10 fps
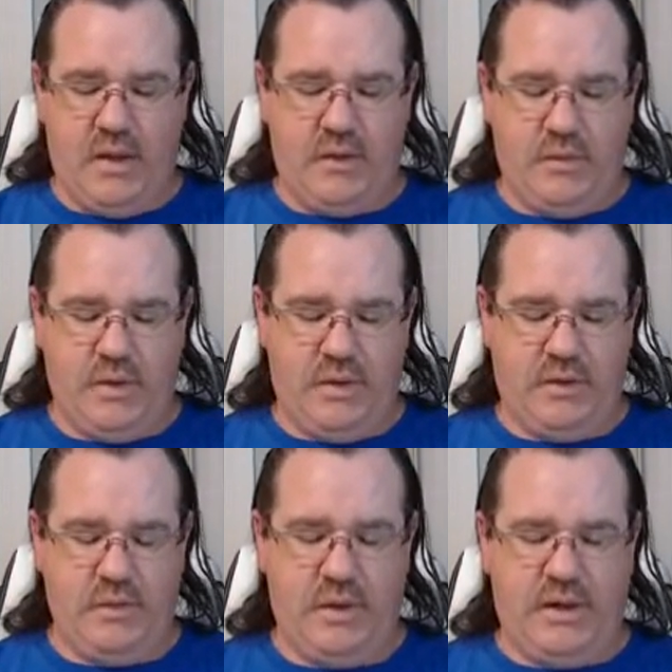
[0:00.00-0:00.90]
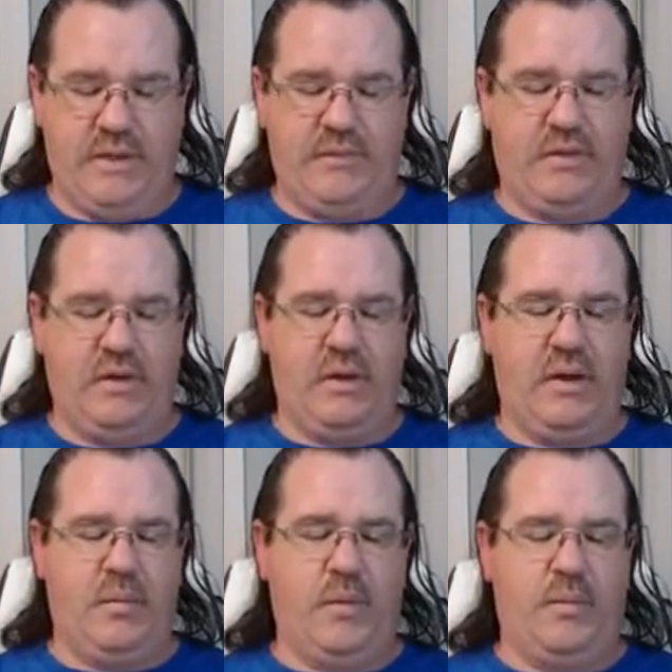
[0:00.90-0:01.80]
You want to have your
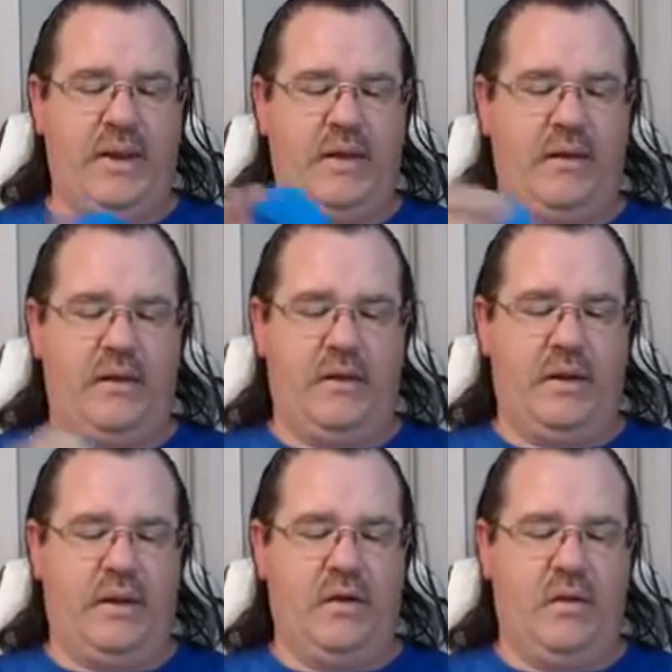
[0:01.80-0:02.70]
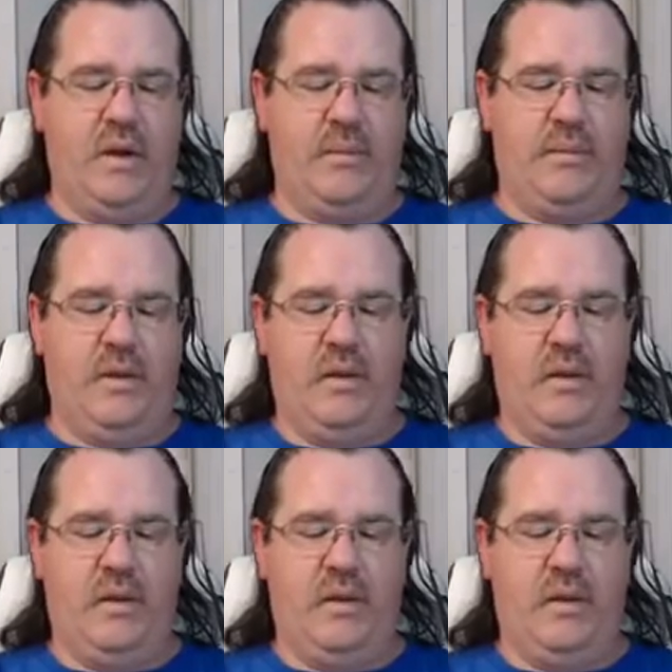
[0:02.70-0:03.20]
elbow bent and go up.